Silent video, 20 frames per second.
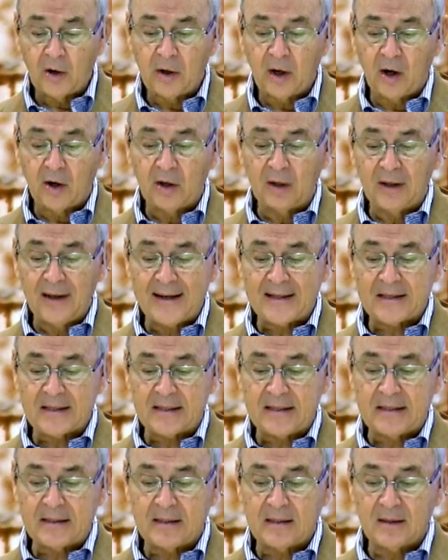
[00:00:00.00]
our, our
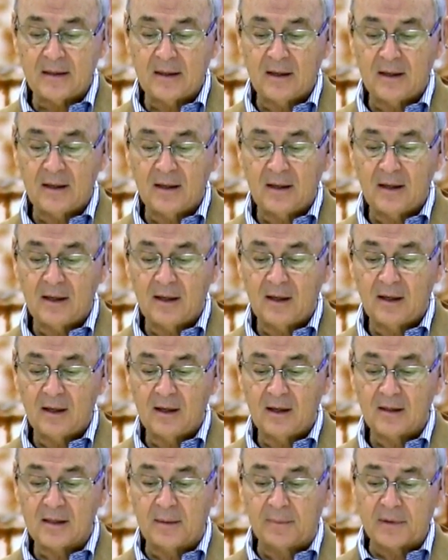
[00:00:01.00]
lesson
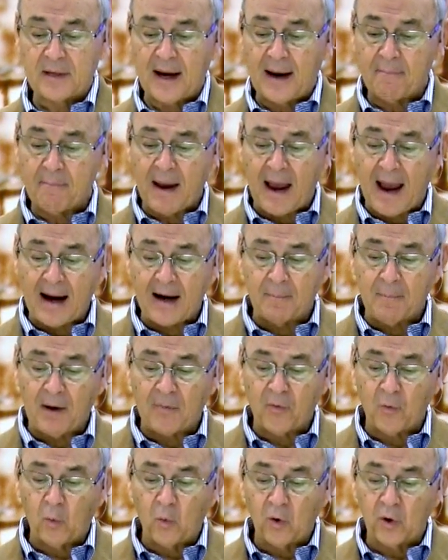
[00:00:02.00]
some time back
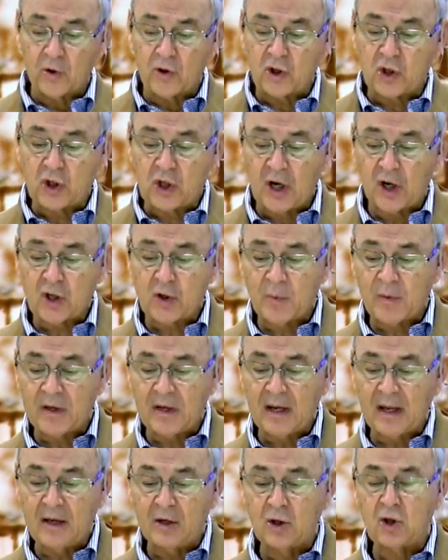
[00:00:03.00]
about the words
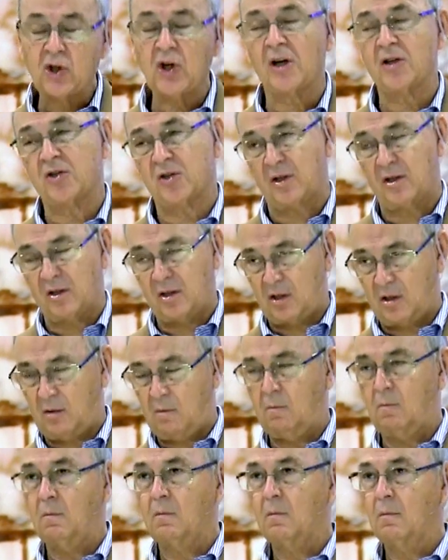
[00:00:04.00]
judgment and
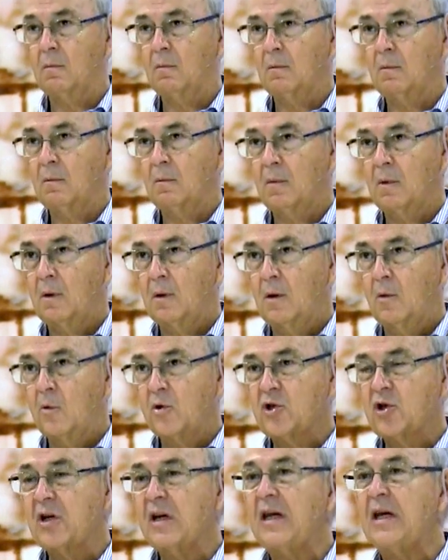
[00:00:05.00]
justice,
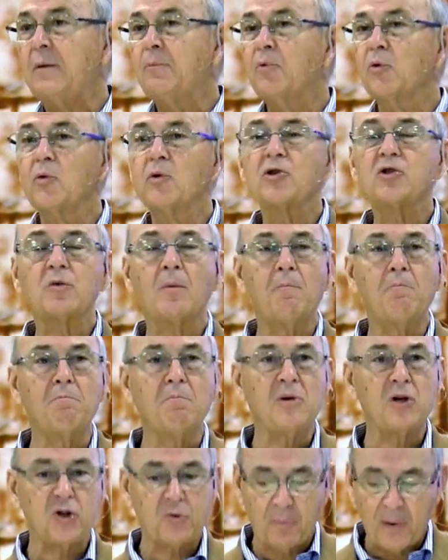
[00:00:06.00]
which in Hebrew is
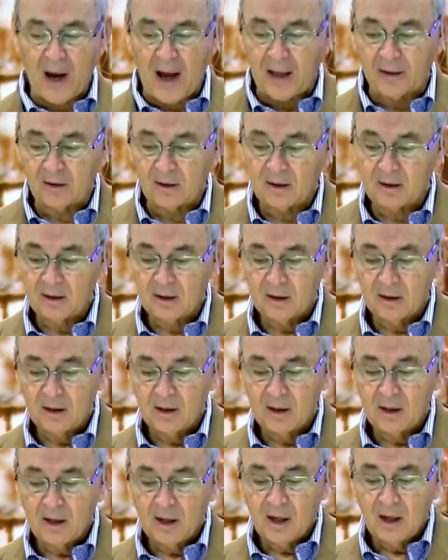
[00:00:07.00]
mishpat.
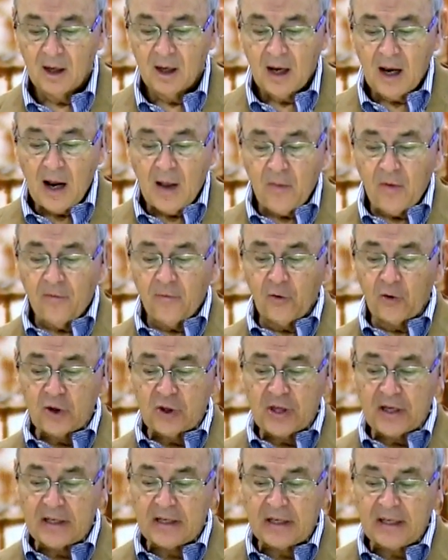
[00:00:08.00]
And the
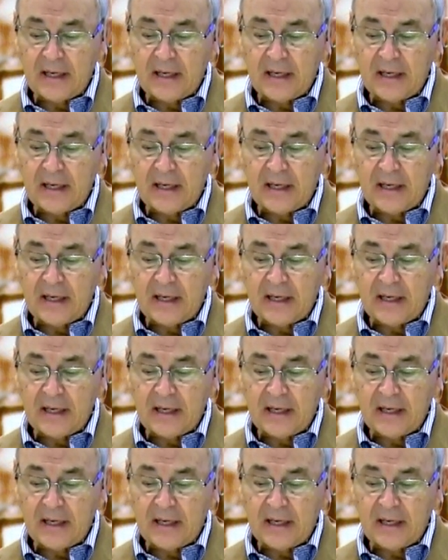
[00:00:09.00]
first thing